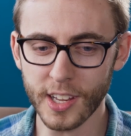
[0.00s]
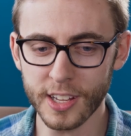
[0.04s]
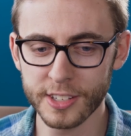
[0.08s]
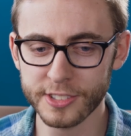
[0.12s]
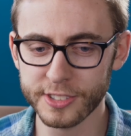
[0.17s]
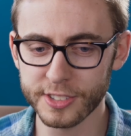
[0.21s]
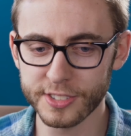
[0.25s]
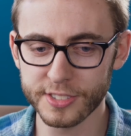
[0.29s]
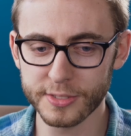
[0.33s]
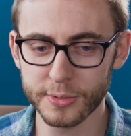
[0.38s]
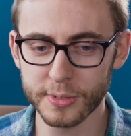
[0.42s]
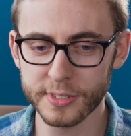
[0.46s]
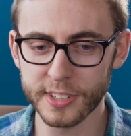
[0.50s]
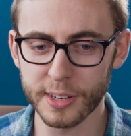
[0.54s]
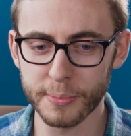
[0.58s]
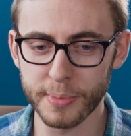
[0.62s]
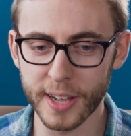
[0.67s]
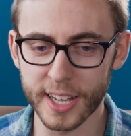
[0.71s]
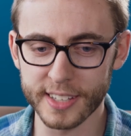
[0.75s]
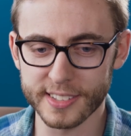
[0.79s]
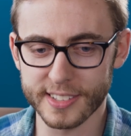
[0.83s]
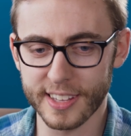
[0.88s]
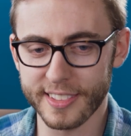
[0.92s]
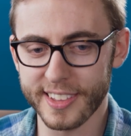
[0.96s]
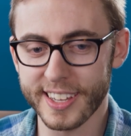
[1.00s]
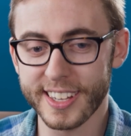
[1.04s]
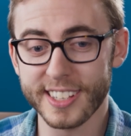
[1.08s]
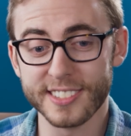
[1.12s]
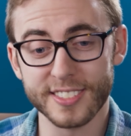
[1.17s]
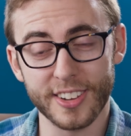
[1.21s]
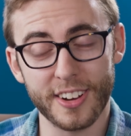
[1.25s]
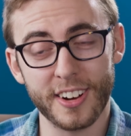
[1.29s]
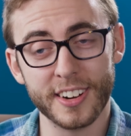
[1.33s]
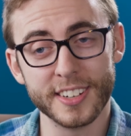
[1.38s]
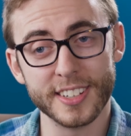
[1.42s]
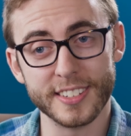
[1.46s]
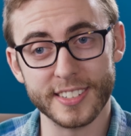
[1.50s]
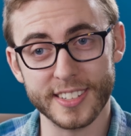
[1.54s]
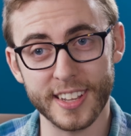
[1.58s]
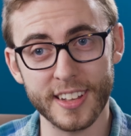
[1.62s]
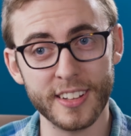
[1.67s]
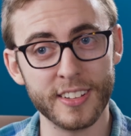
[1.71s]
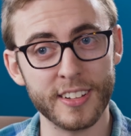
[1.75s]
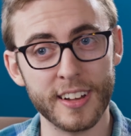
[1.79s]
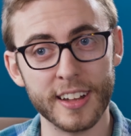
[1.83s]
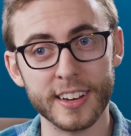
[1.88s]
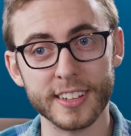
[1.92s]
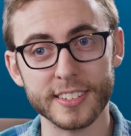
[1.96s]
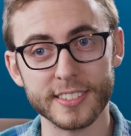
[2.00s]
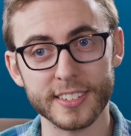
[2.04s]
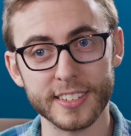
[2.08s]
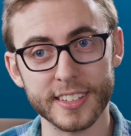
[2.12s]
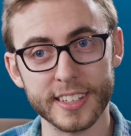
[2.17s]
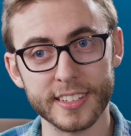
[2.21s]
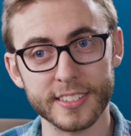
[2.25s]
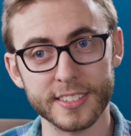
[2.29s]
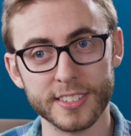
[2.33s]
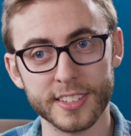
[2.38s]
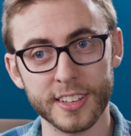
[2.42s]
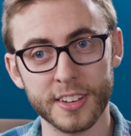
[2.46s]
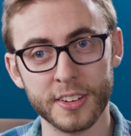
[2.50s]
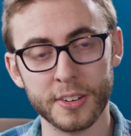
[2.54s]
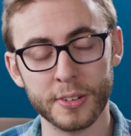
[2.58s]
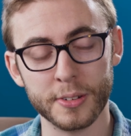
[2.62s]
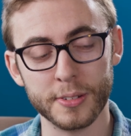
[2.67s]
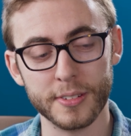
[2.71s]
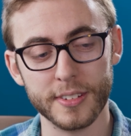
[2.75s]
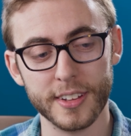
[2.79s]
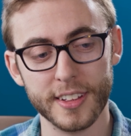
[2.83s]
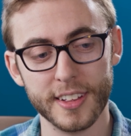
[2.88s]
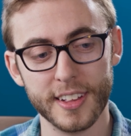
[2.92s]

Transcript: just doing your best. I think it's hard to tell, honestly. So,